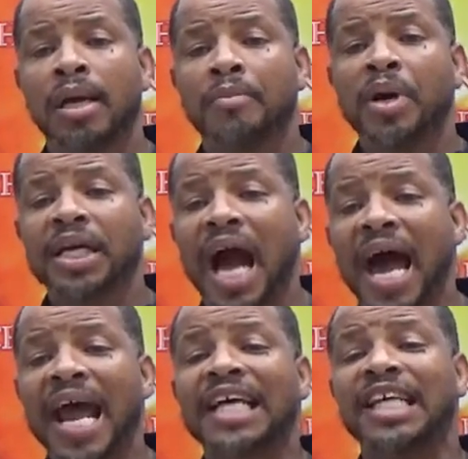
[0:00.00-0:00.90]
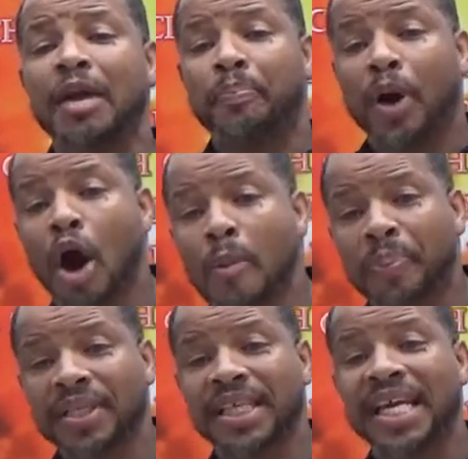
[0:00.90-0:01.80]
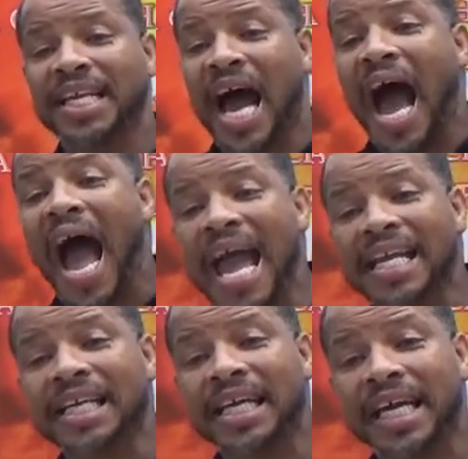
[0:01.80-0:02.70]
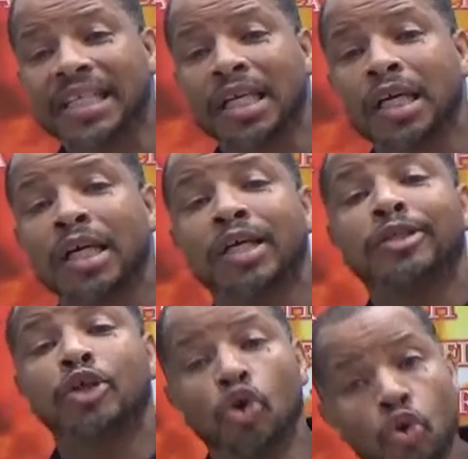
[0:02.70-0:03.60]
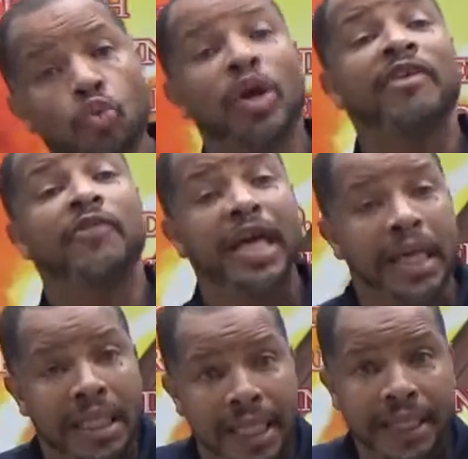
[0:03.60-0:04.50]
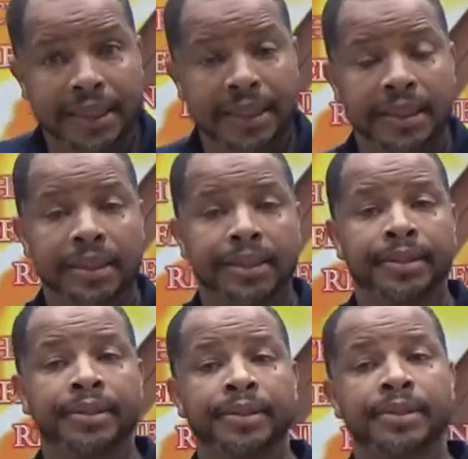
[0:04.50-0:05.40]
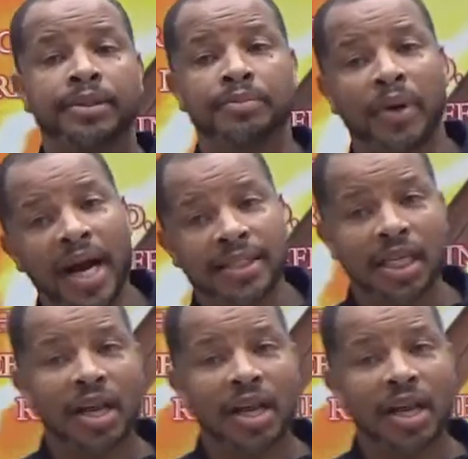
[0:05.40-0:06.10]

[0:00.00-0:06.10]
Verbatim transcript: but God has a purpose in hiding it to reveal it. Praise the